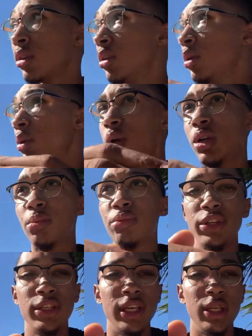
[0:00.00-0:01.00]
who don't
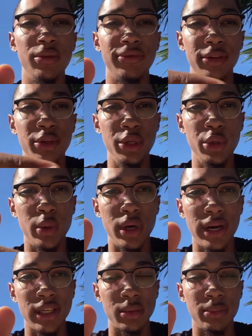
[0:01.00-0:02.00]
appreciate you for who you
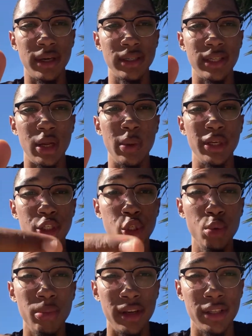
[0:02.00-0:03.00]
are as a person and what
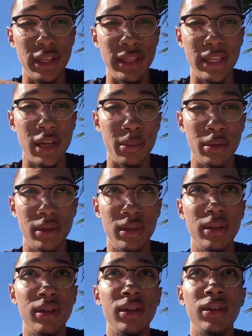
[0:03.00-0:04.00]
you bring to the table,
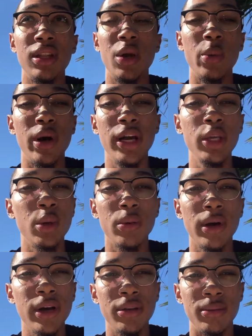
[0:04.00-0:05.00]
and why are you
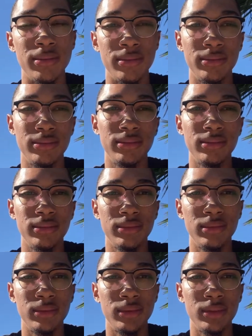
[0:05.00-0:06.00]
around them?
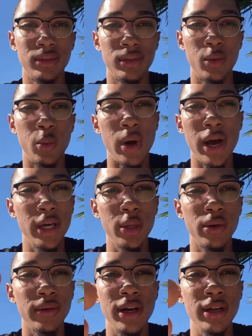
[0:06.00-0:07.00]
Why are you
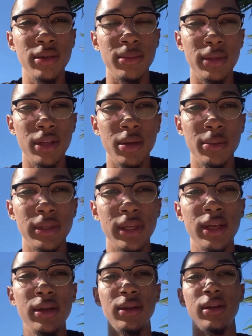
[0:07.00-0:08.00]
around them? You know what I'm
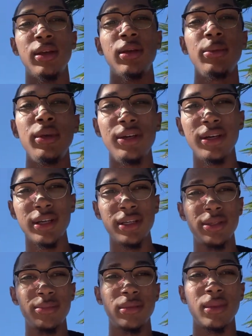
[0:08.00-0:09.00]
saying?
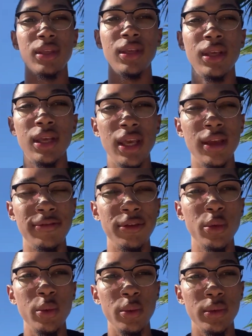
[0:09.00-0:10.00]
Because
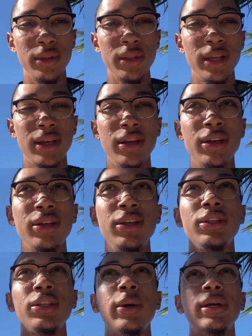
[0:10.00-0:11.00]

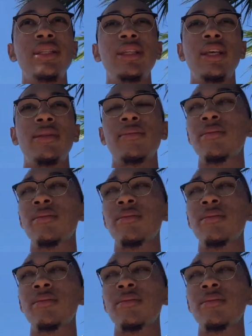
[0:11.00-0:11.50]
here's how I see it.